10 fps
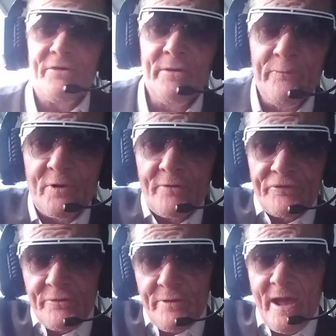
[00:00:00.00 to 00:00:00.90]
you've
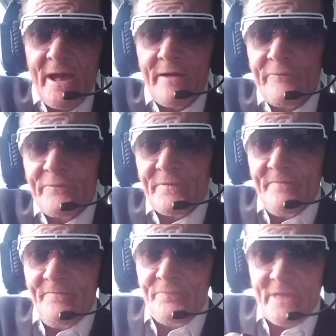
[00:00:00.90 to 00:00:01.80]
got to have
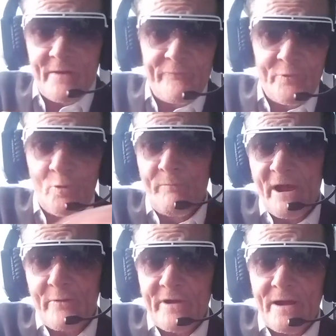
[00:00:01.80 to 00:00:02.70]
a full
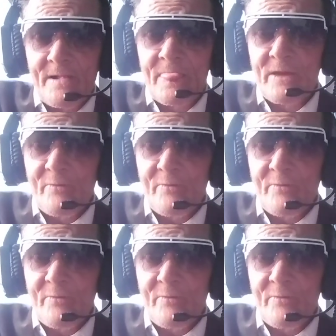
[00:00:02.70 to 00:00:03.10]
barrier